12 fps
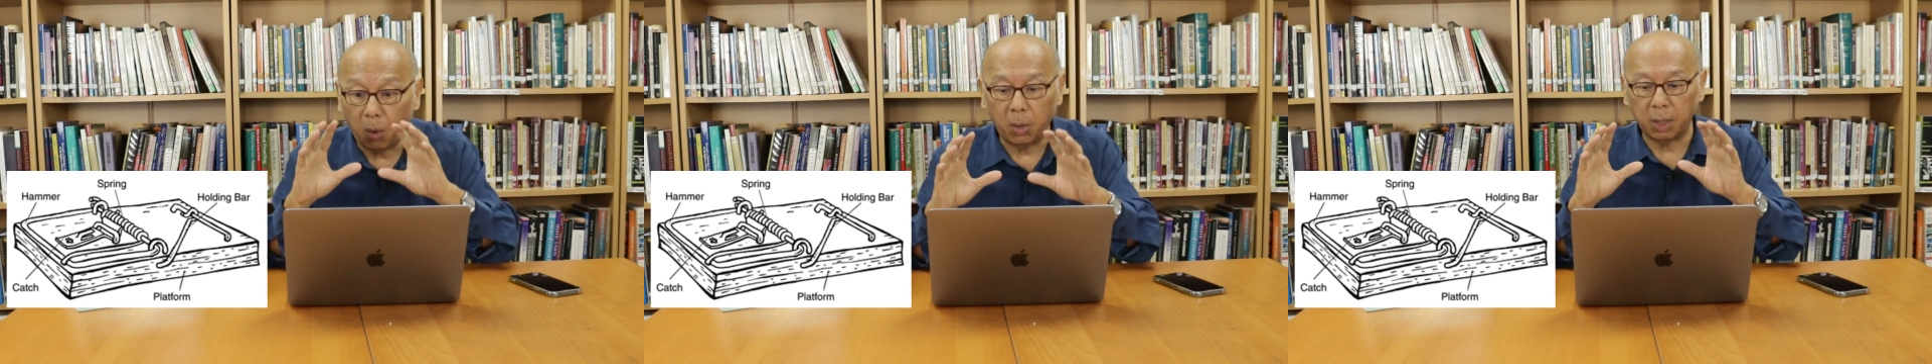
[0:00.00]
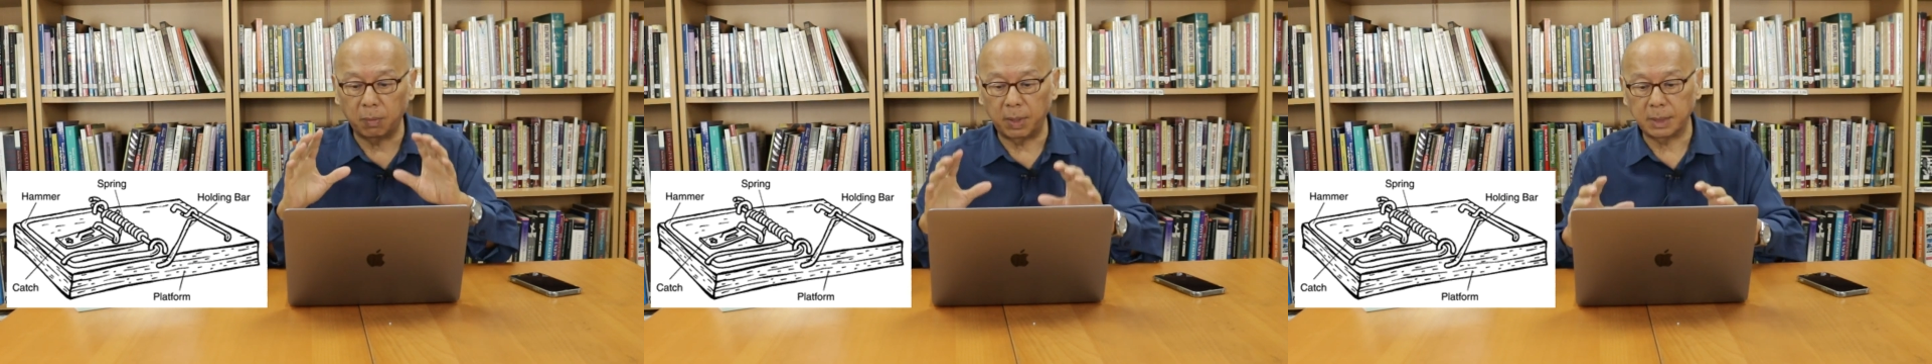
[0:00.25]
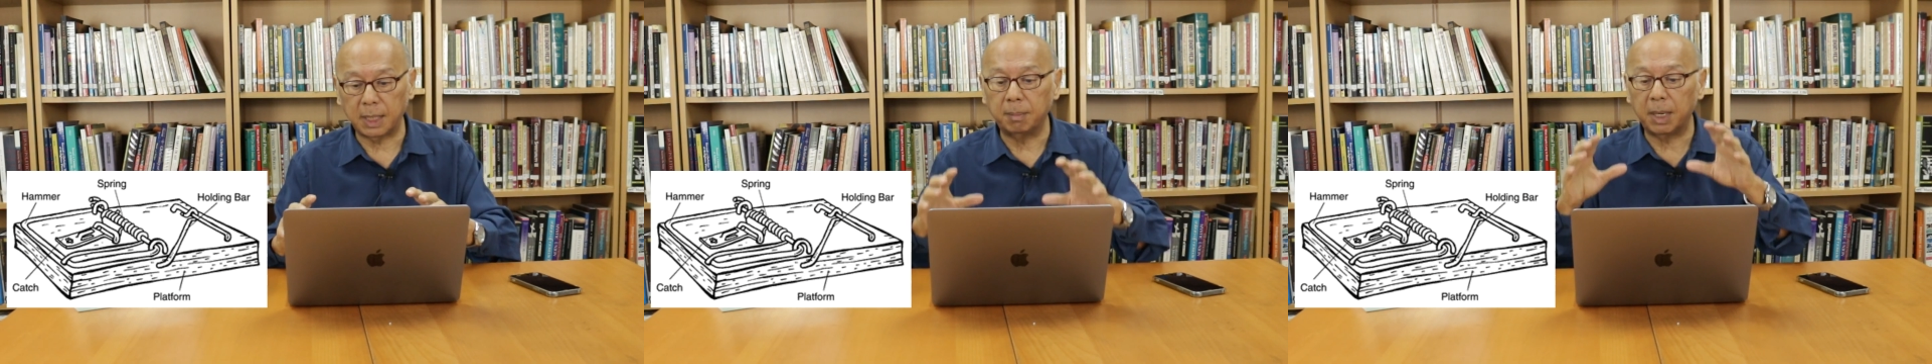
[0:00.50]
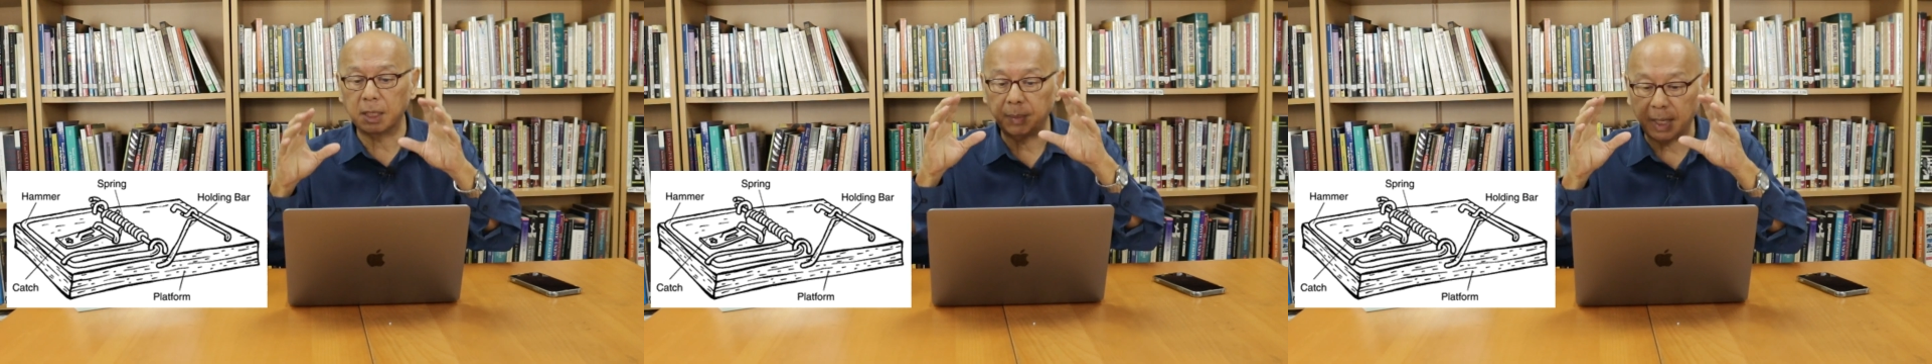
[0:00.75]
all at once,
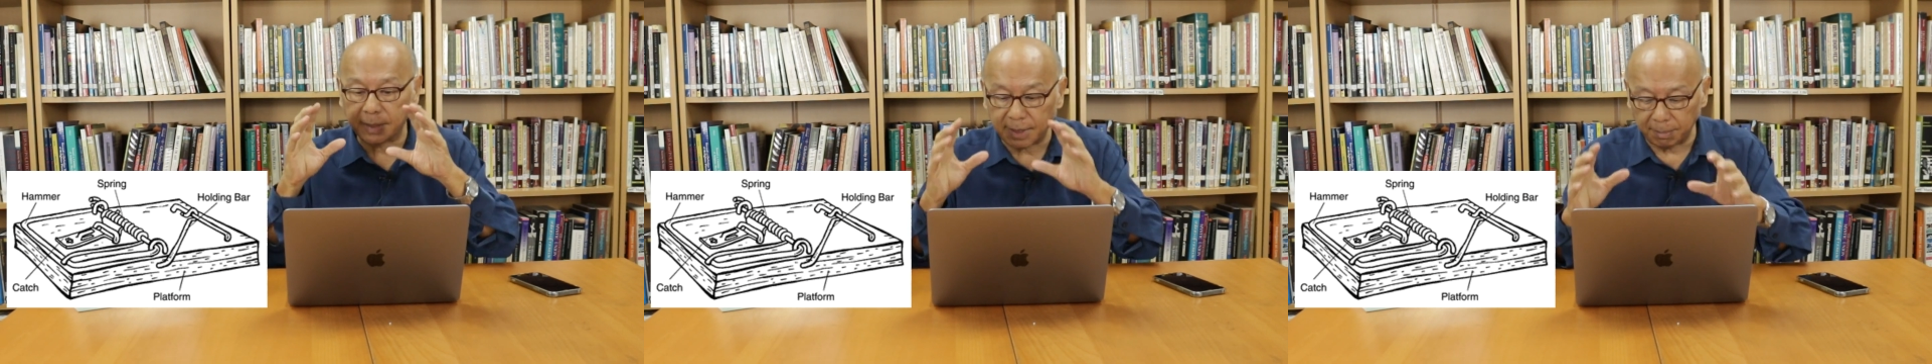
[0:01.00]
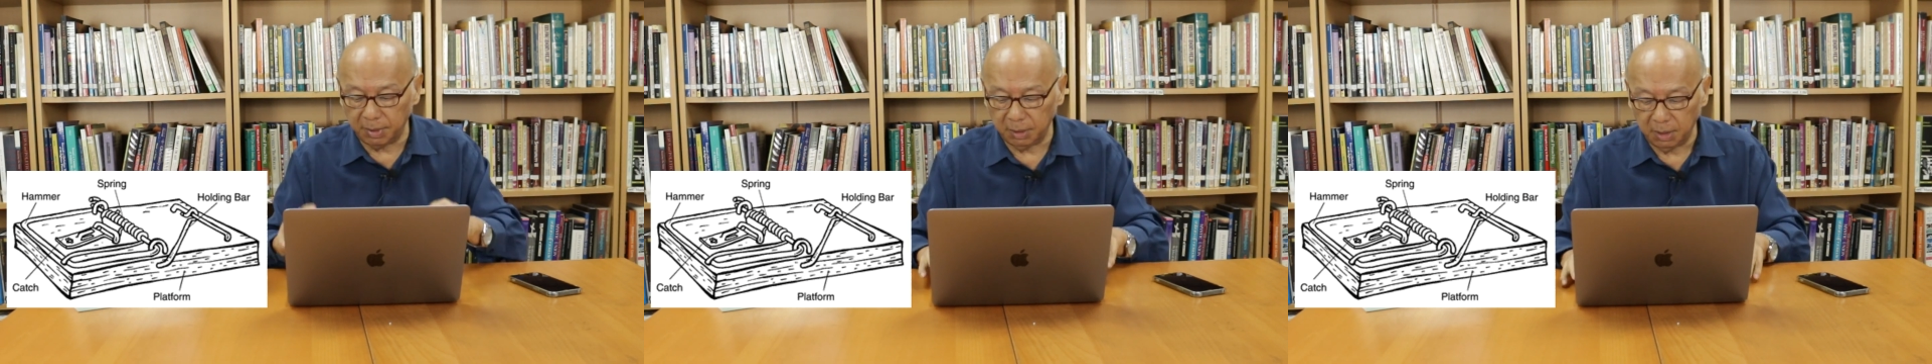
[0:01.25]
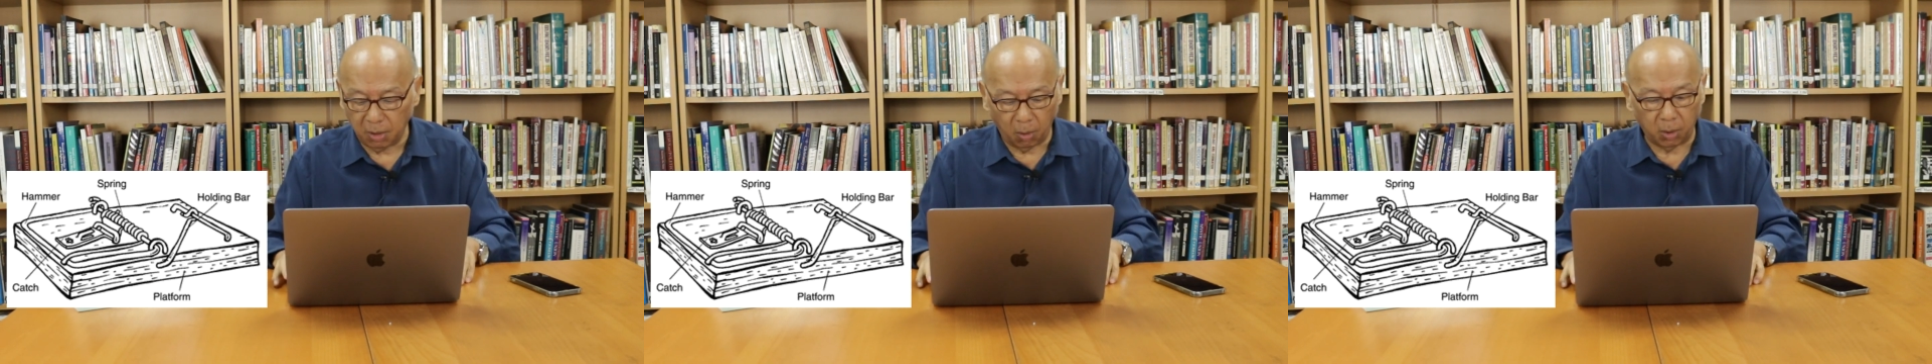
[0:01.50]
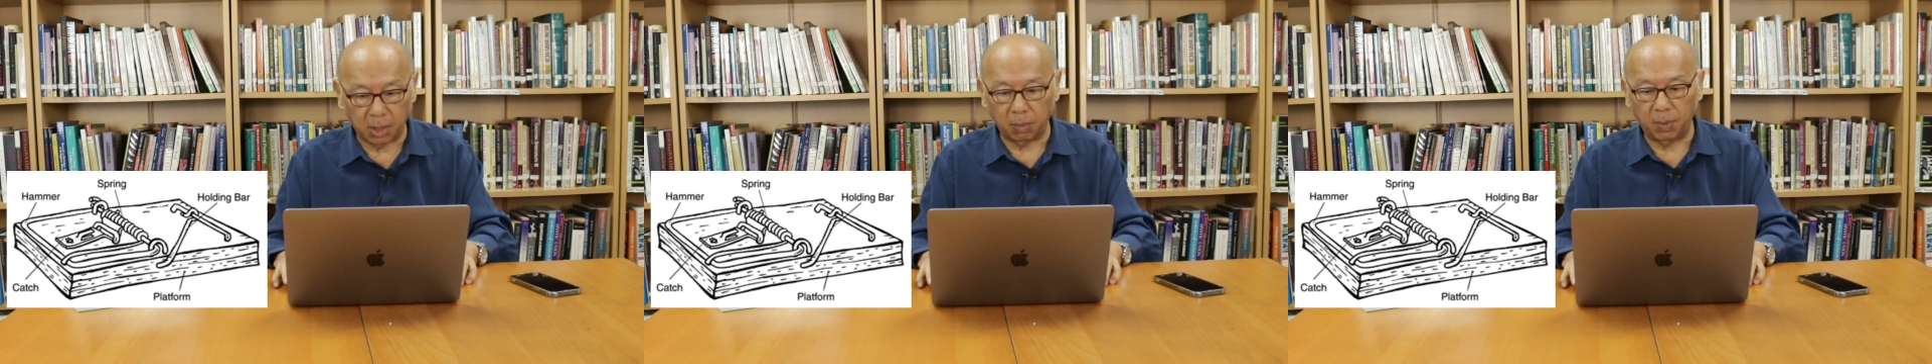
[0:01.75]
and must be assembled
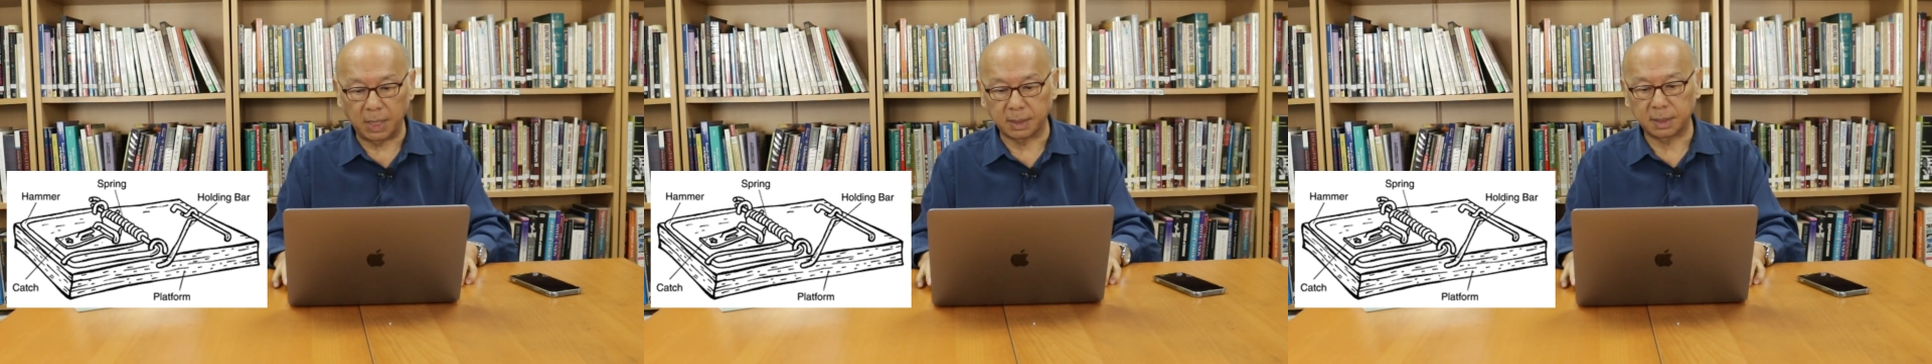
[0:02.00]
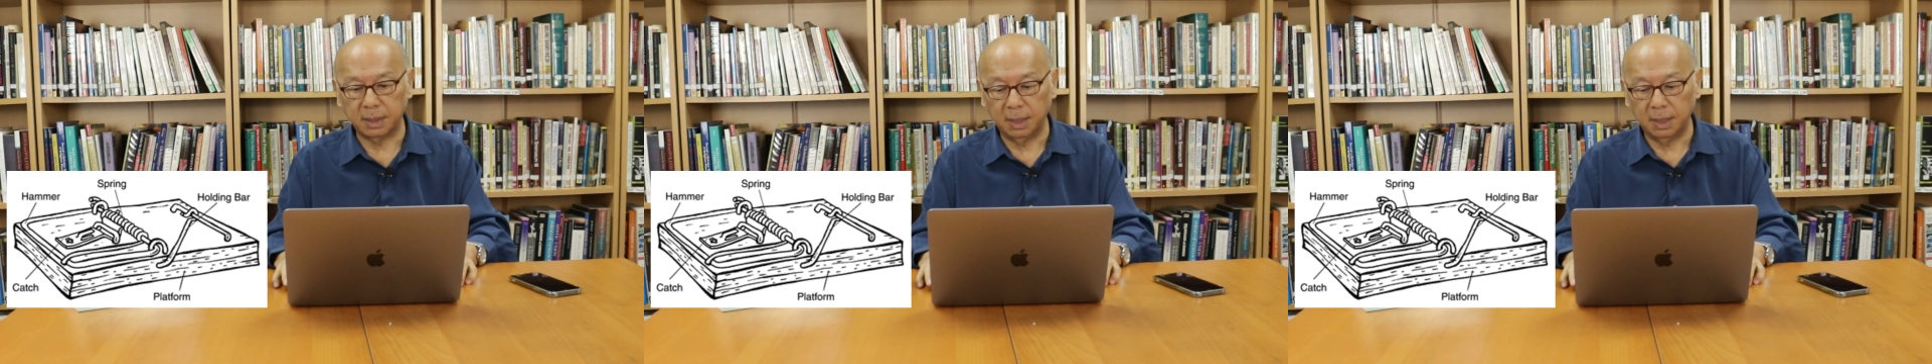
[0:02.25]
all at once.